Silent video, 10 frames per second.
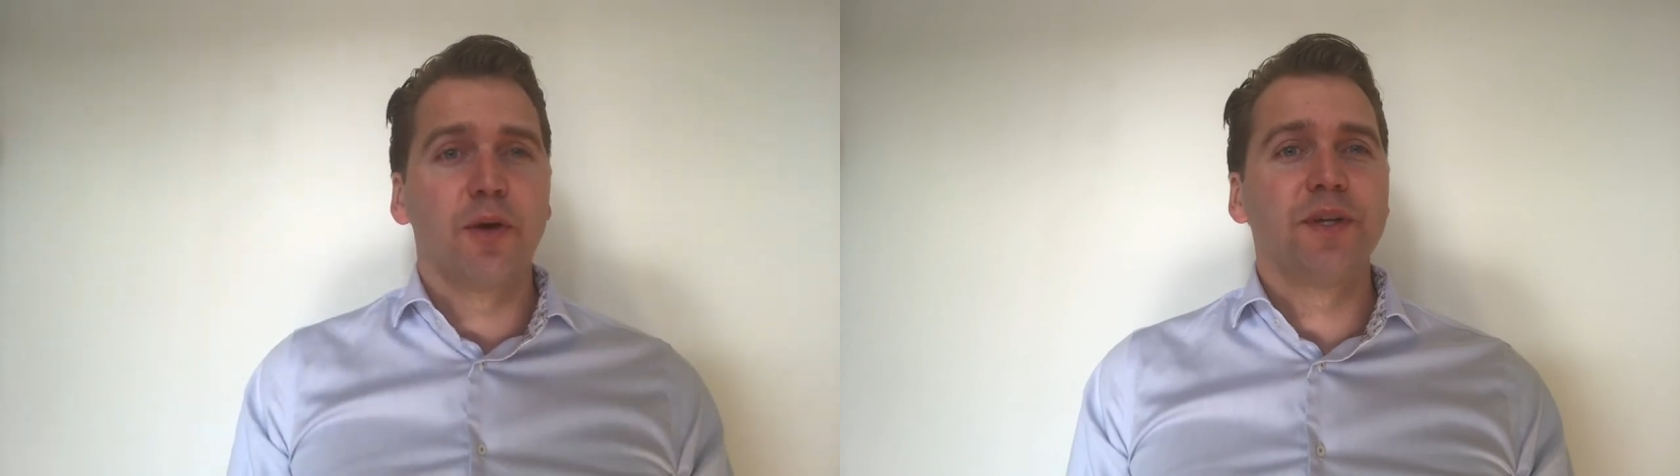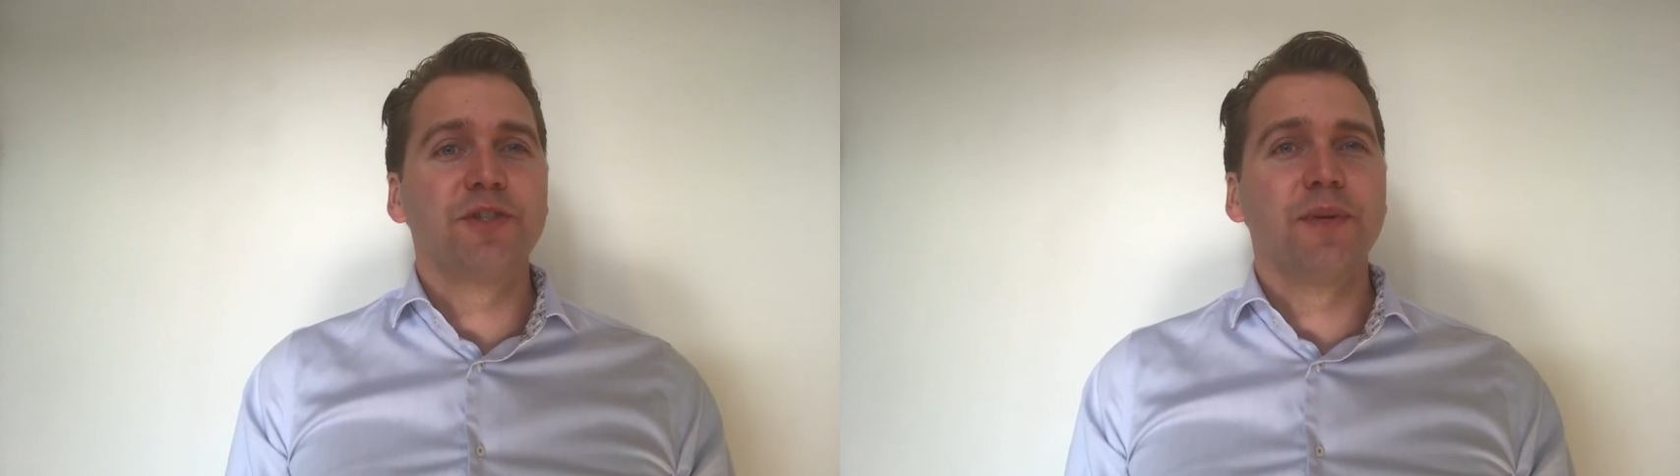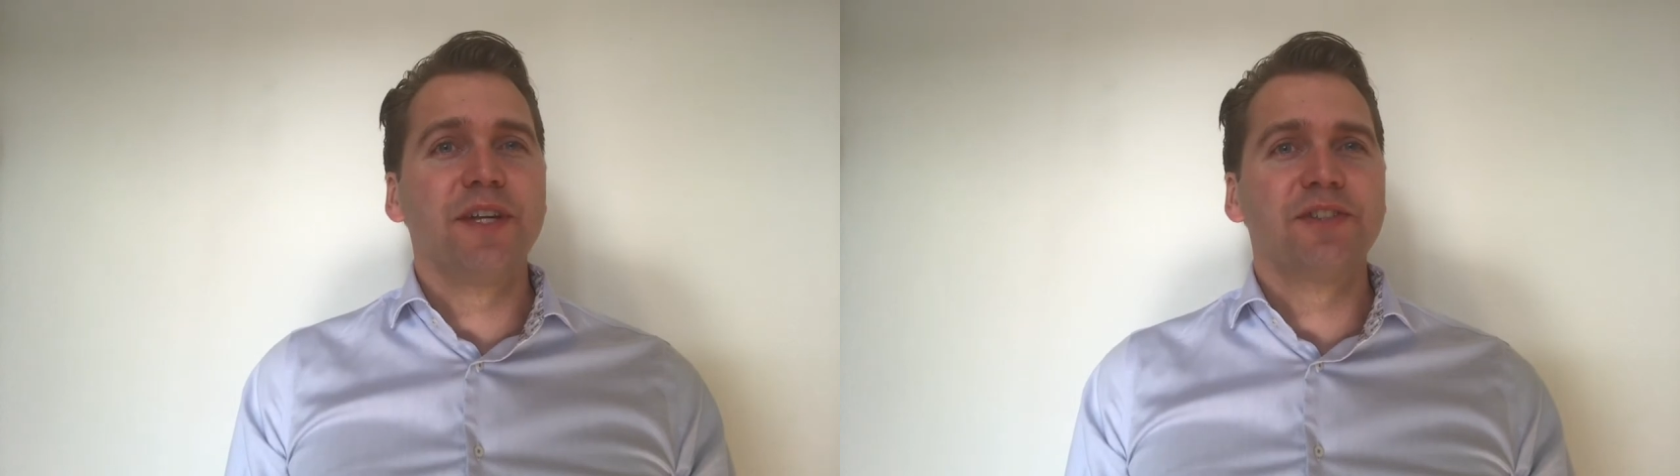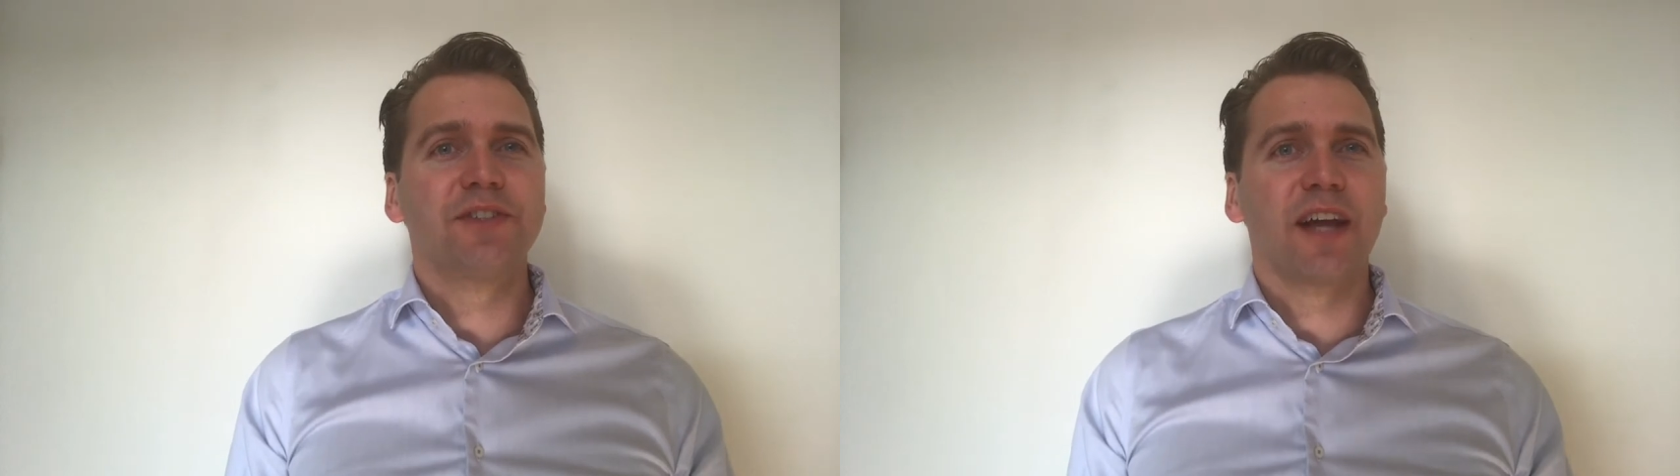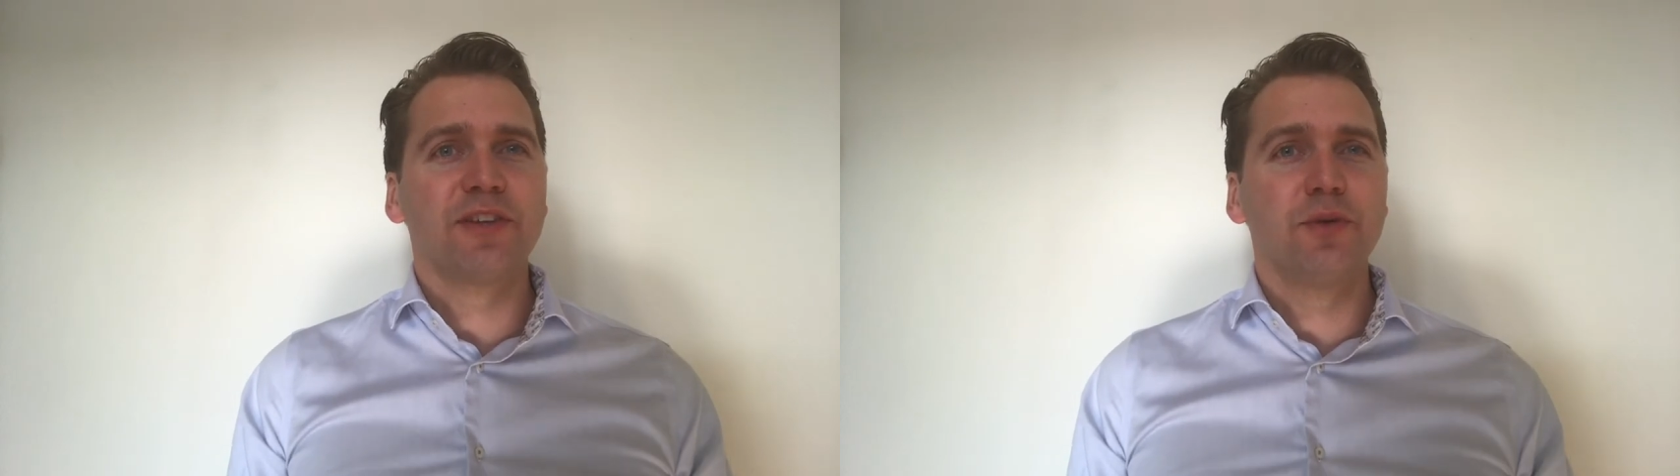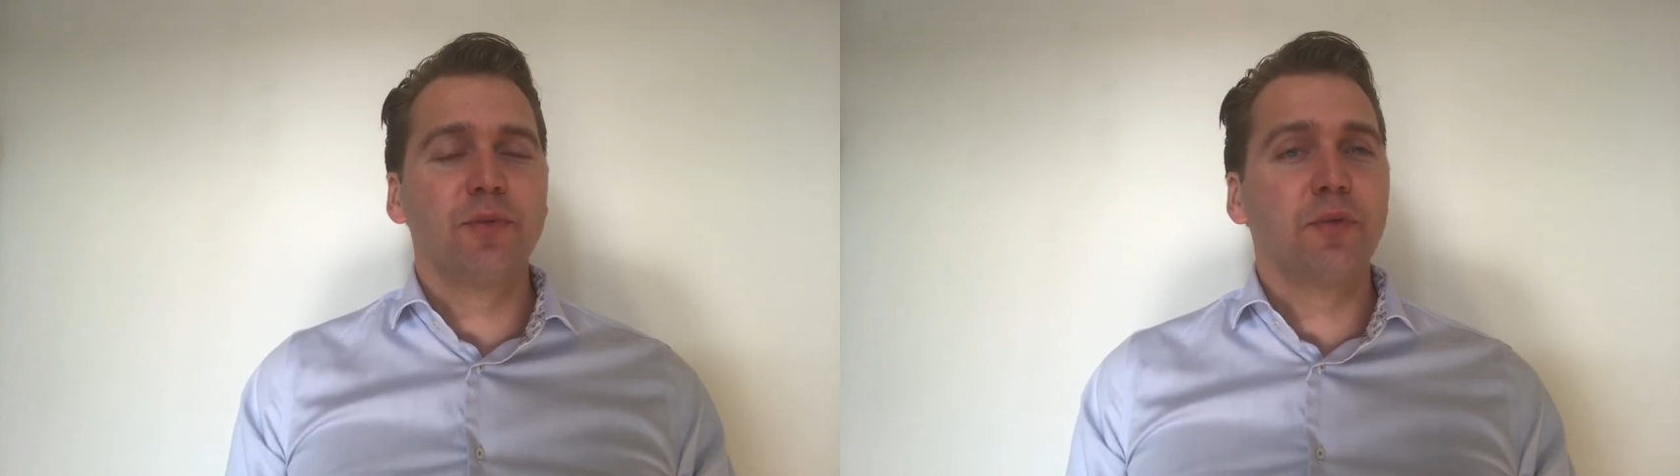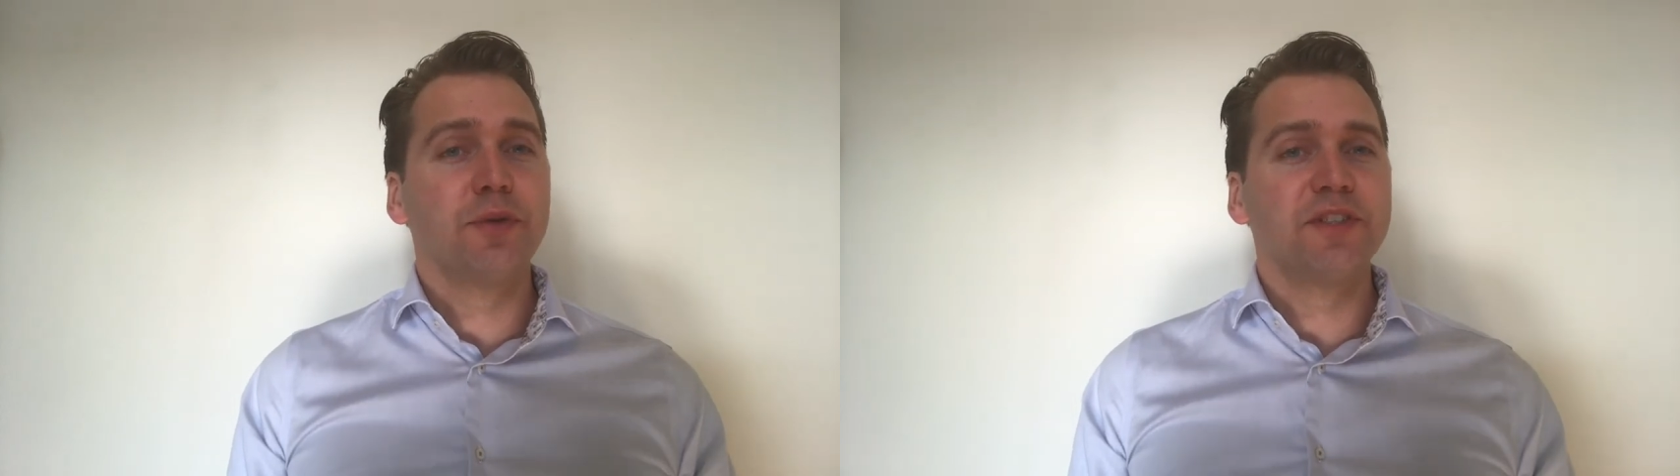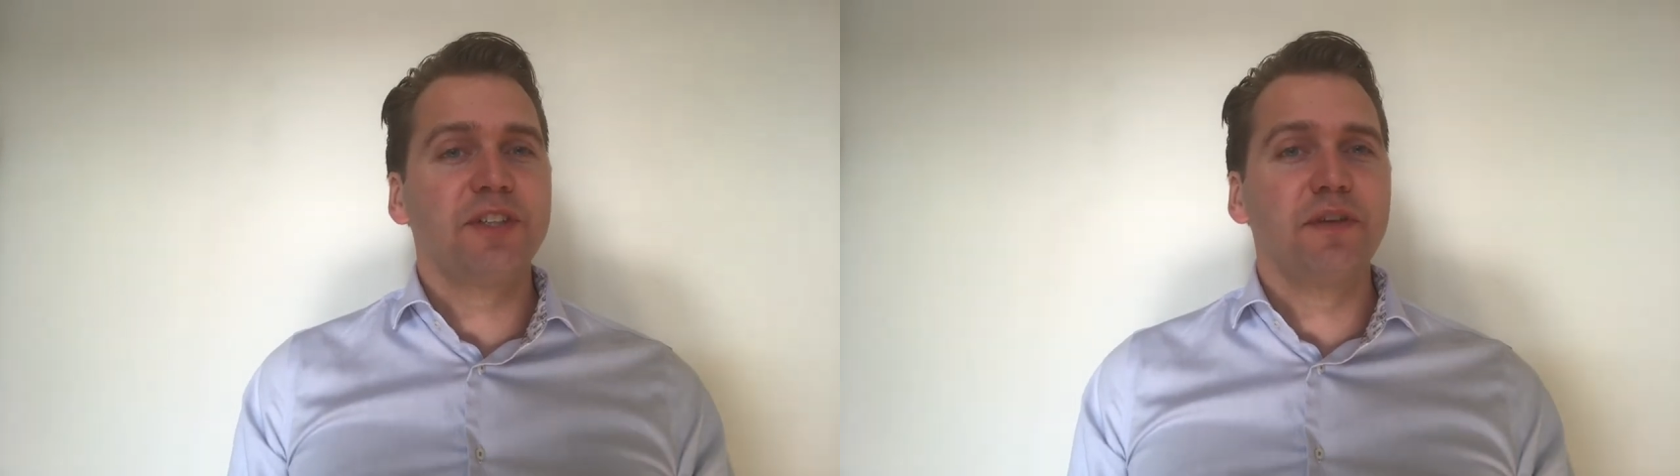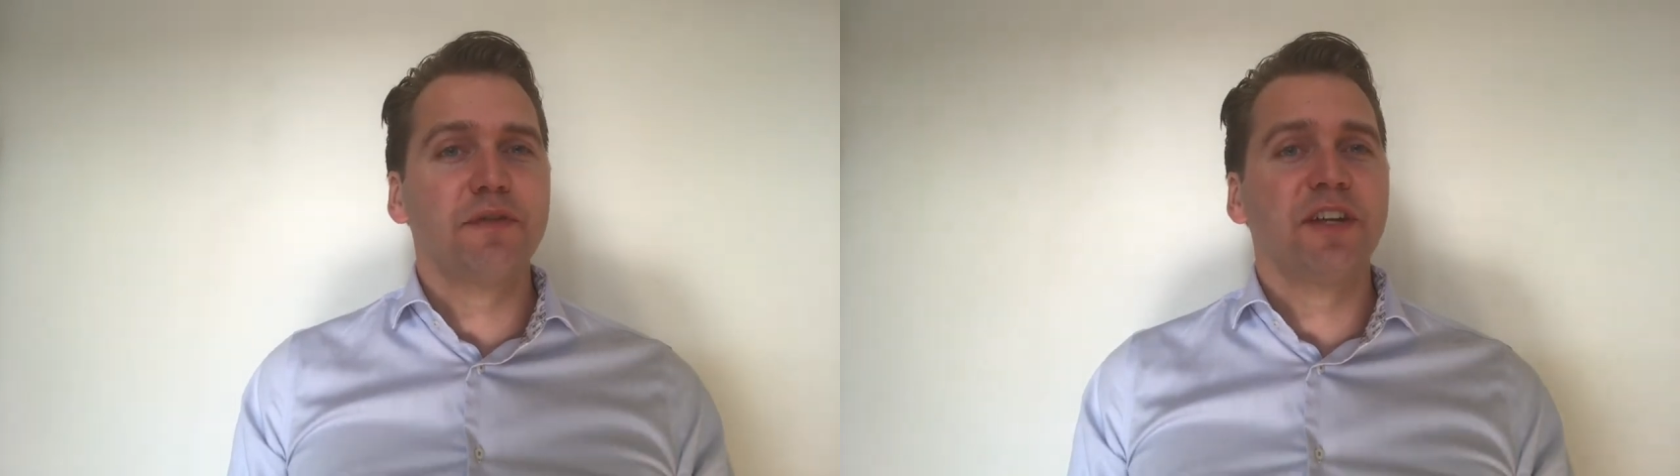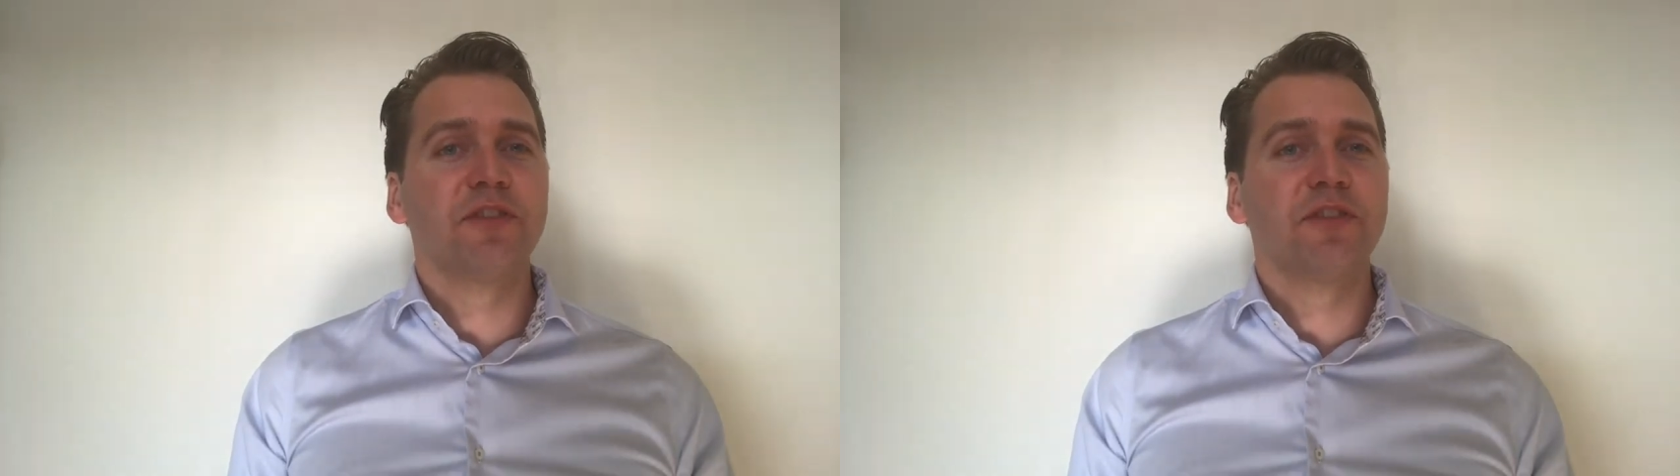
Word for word: which means that you will receive an